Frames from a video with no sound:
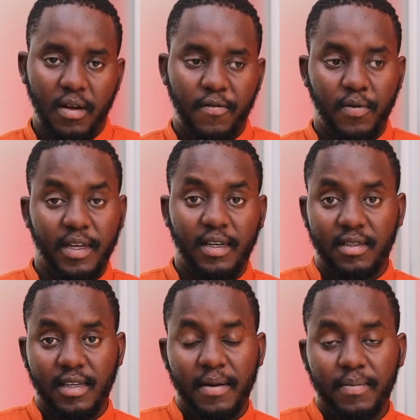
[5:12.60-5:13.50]
From the
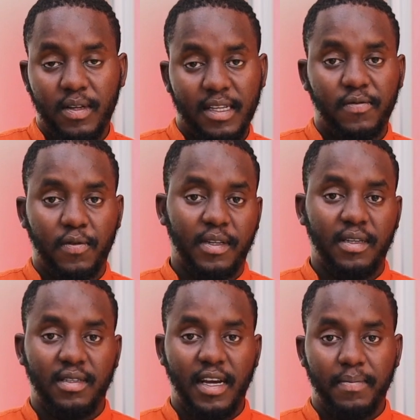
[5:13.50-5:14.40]
design, that's from the
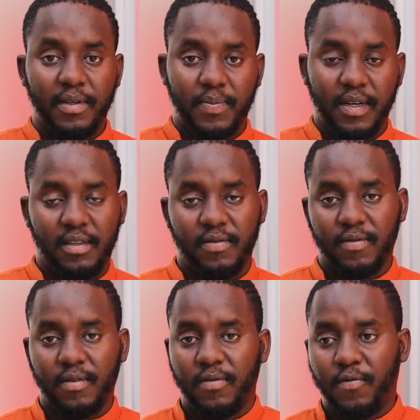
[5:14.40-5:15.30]
design perspective.
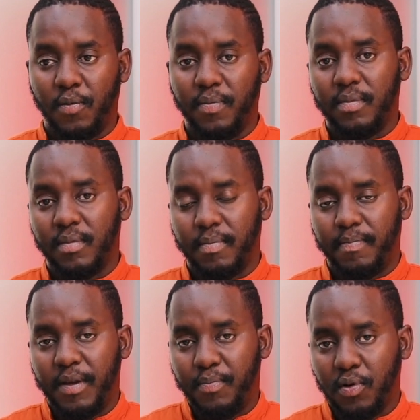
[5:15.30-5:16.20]
From
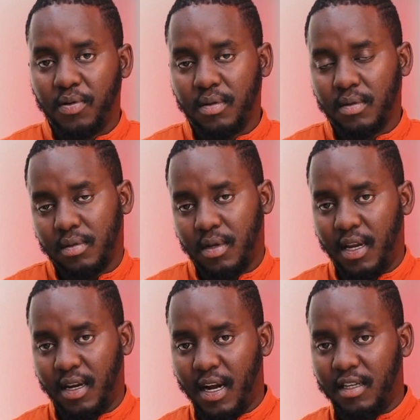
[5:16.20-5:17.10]
people
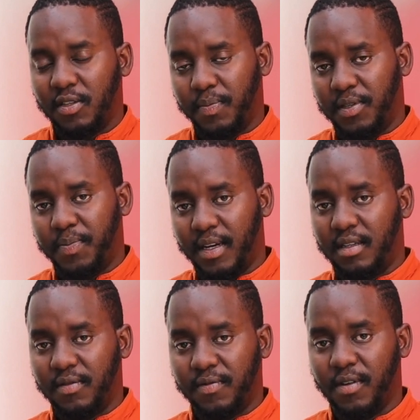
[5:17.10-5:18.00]
and culture
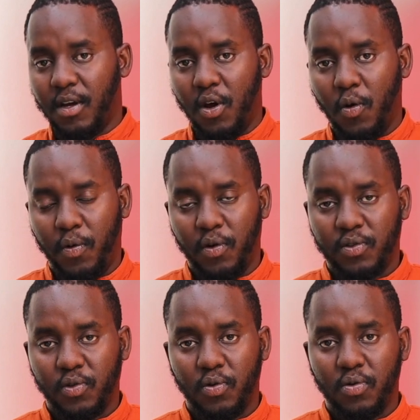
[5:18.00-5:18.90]
perspective, we
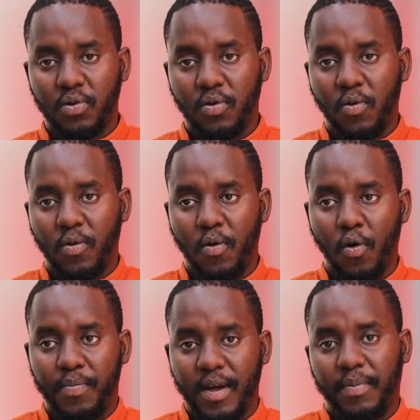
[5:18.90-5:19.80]
also
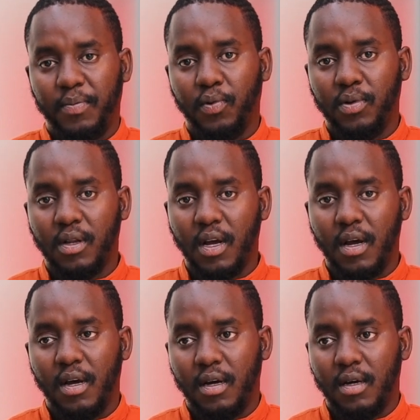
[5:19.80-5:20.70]
hope that people
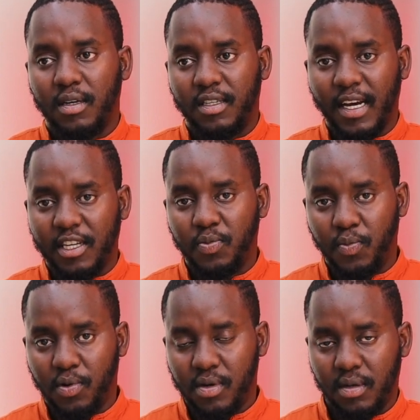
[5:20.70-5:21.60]
research
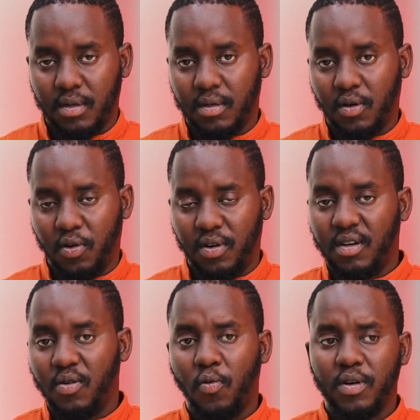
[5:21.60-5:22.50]
more on
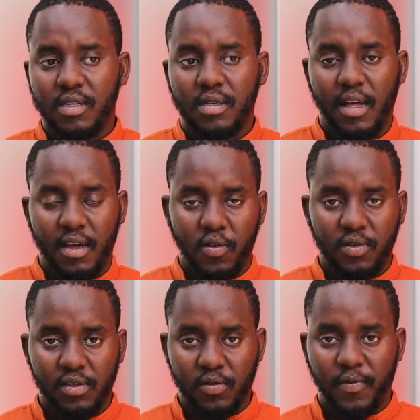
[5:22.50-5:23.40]
what are the
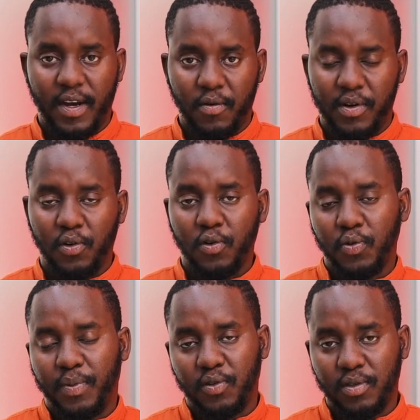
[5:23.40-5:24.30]
causes of fire. When you go to
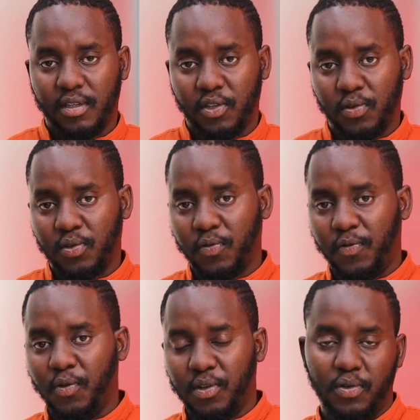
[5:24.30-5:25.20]
petrol stations to
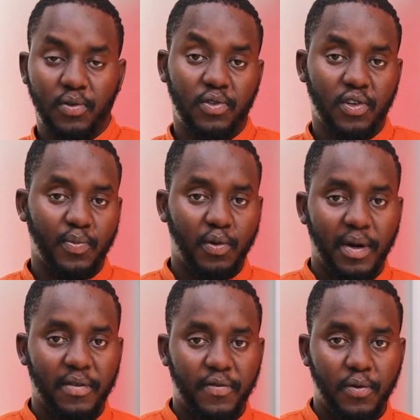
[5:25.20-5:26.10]
fuel, do you use your
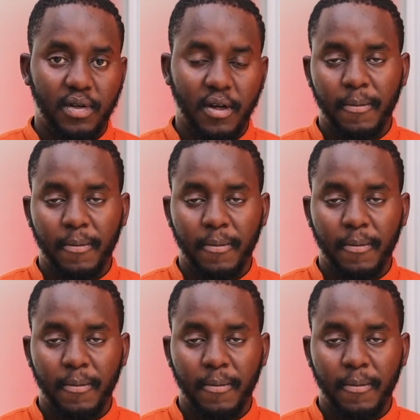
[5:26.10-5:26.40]
mobile phone?